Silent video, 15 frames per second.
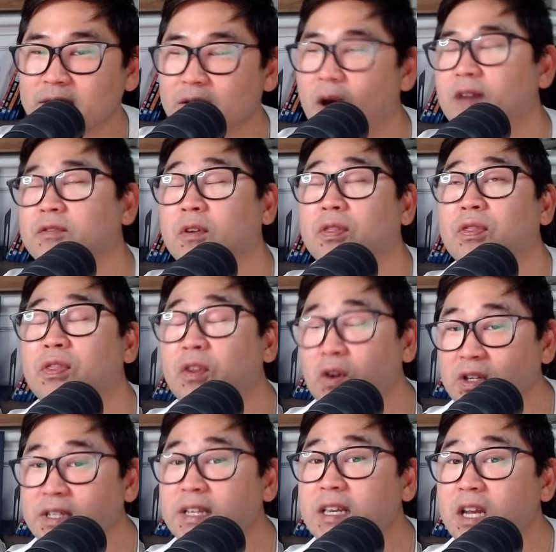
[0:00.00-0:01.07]
So after
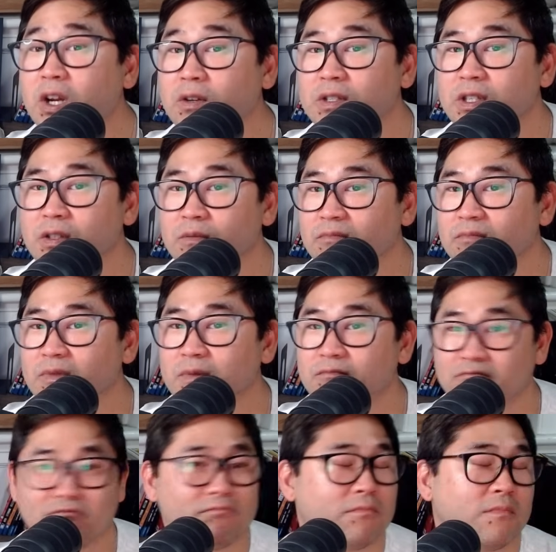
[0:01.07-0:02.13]
13 years,
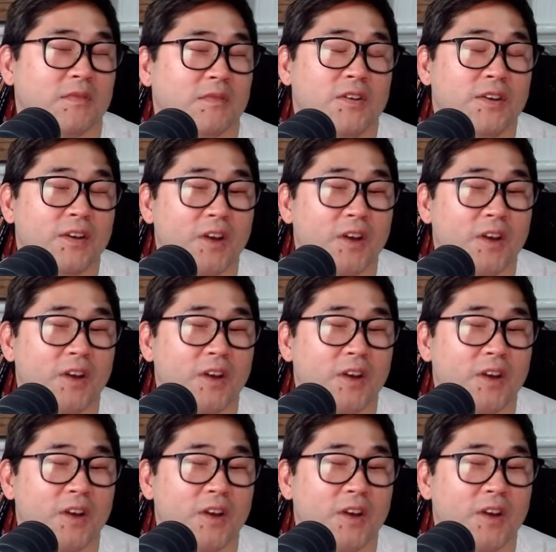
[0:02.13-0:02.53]
there you